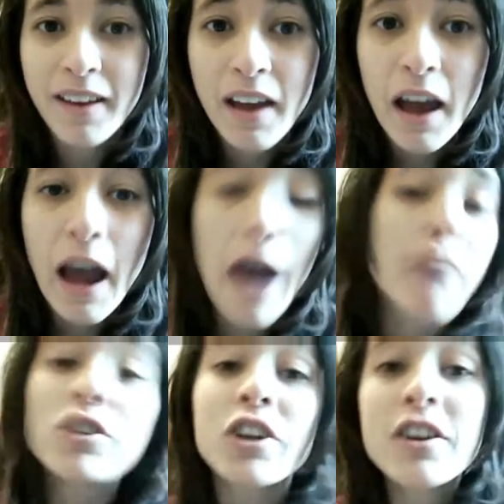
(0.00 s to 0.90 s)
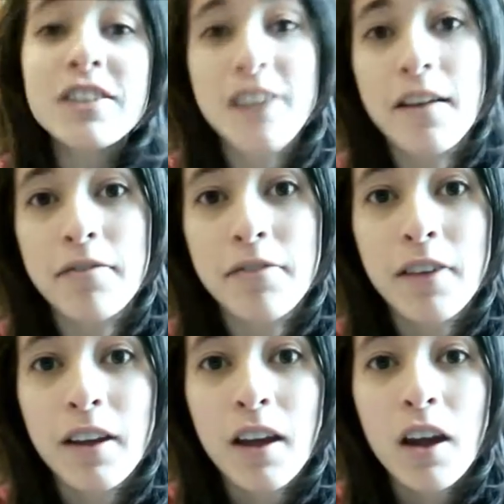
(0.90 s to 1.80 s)
After her death,
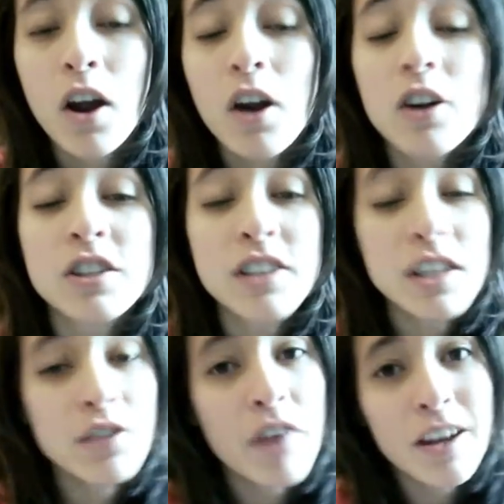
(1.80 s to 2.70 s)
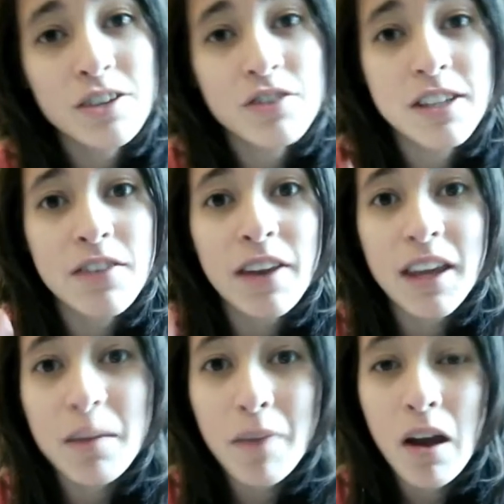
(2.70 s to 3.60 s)
her six friends receive an
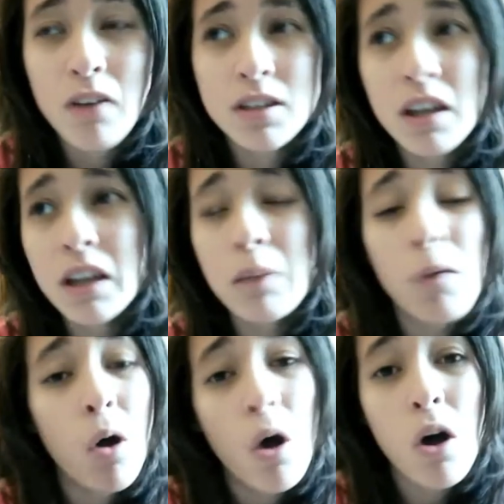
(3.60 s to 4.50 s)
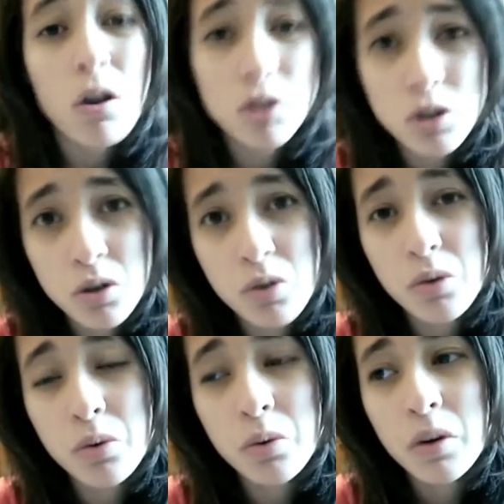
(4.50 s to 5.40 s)
email telling them all
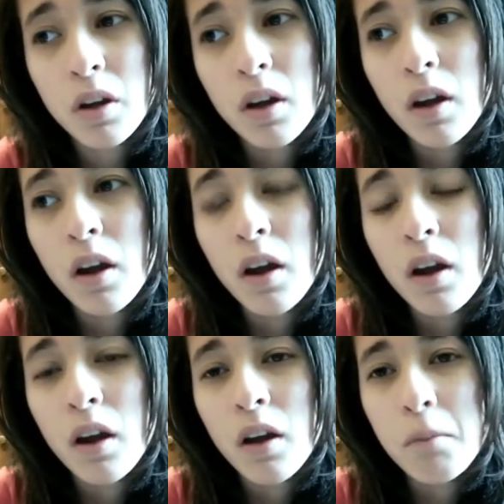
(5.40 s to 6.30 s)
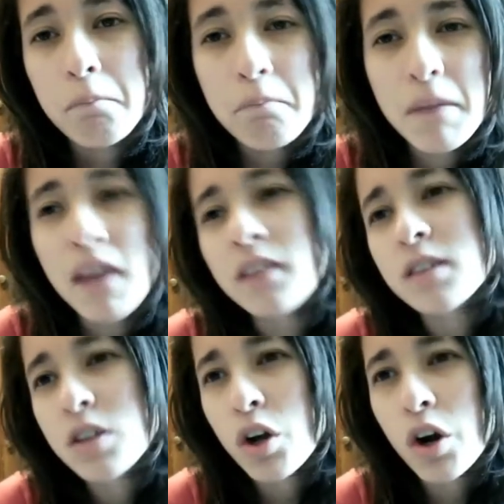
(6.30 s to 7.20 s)
to meet
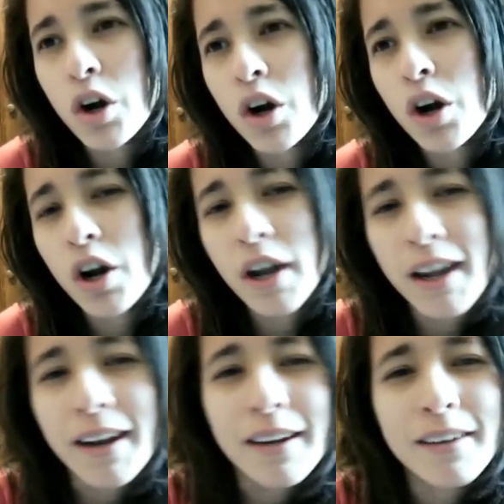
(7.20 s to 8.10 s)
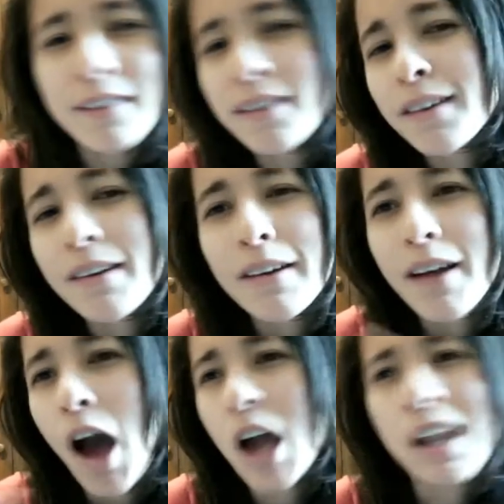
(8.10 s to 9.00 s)
her in
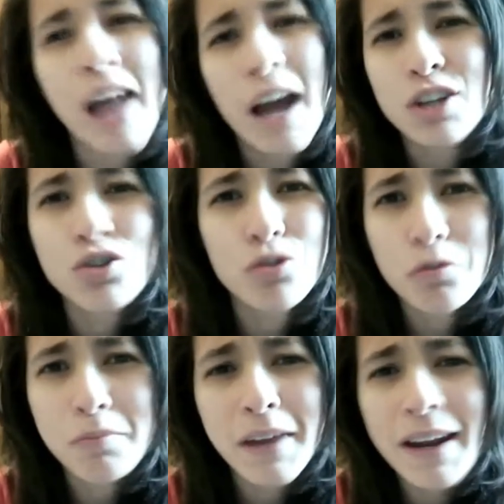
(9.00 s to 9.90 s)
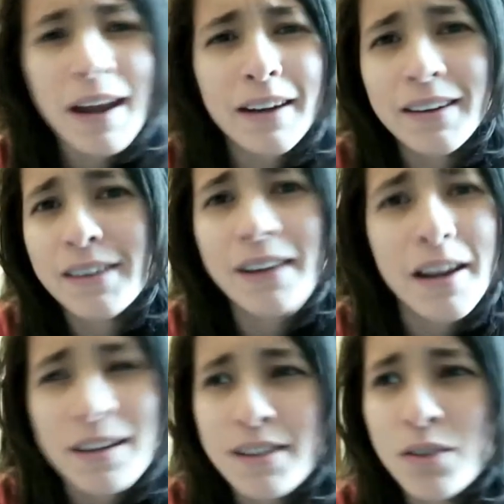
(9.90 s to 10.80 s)
a classroom late at
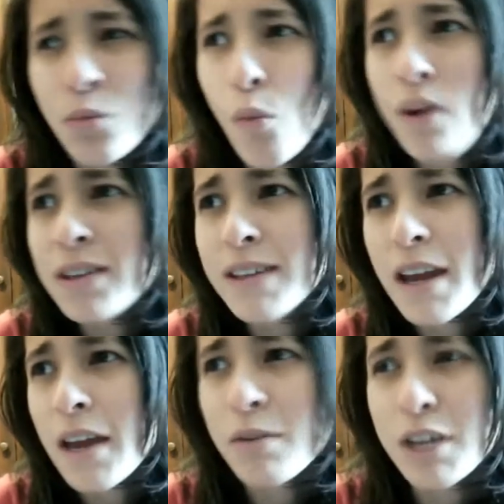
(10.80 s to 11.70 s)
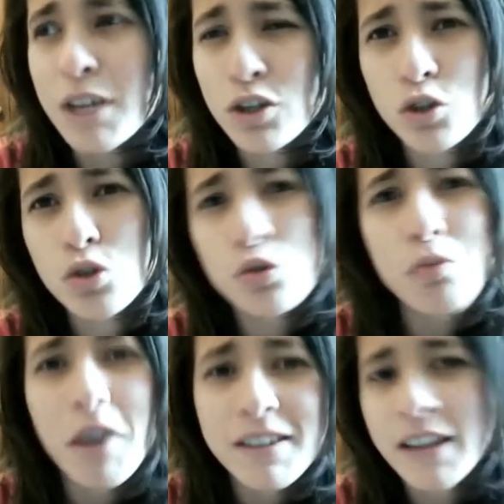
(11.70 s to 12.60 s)
night one day. It was like two
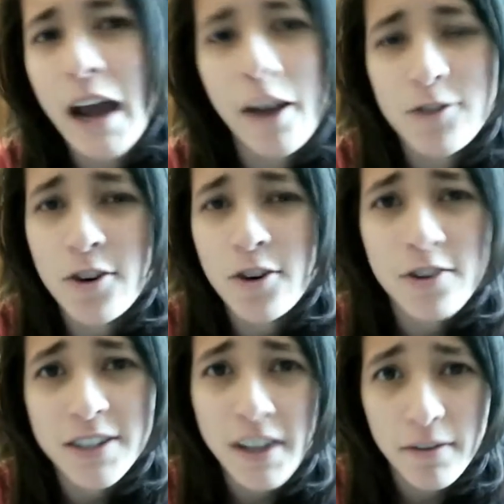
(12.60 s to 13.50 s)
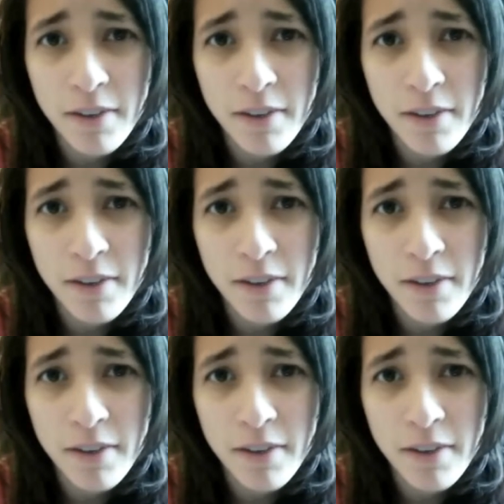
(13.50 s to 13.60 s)
months after her death, I